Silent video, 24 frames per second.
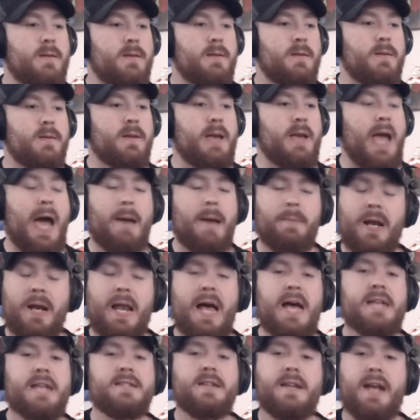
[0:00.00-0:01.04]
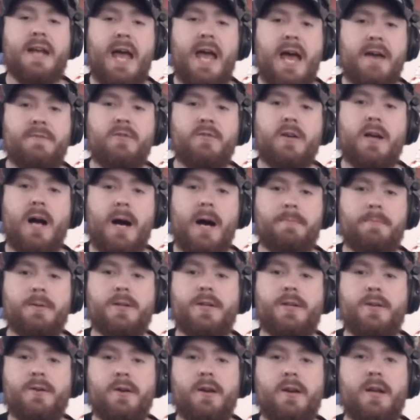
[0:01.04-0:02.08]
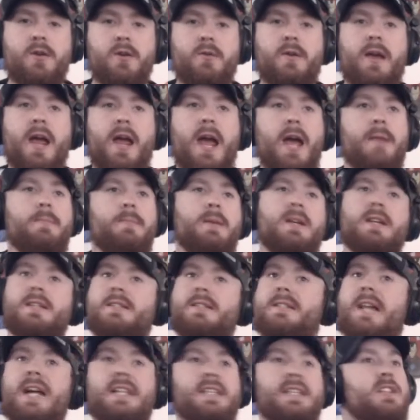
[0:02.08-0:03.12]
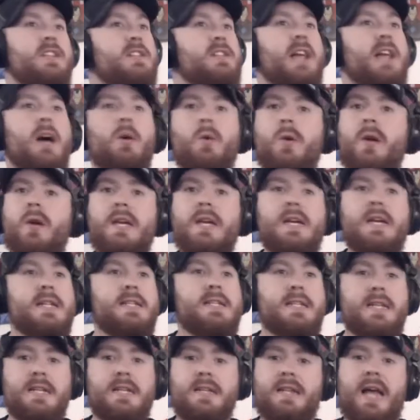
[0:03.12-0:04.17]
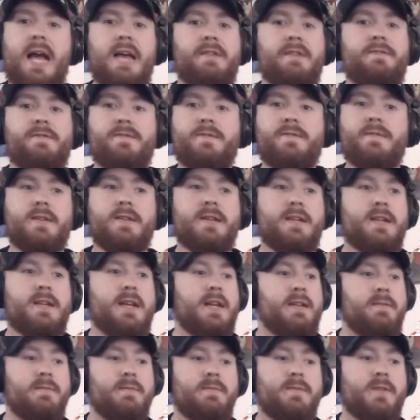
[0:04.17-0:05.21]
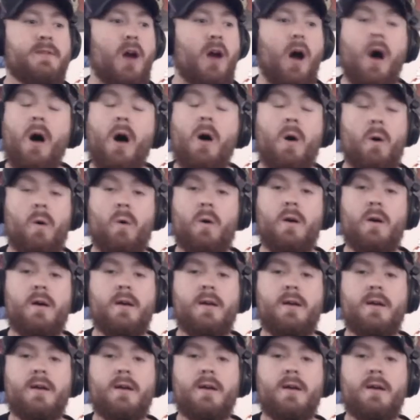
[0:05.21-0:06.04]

Capitalize on every opportunity you can, because that's just how easy life can go.